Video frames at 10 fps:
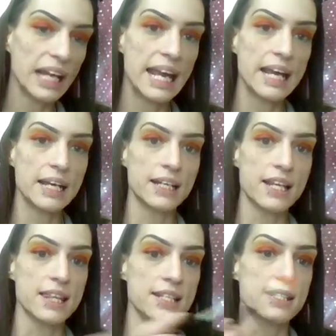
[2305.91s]
and
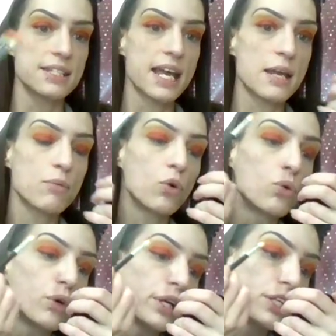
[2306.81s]
the same
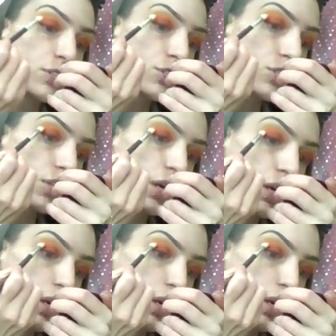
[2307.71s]
orange.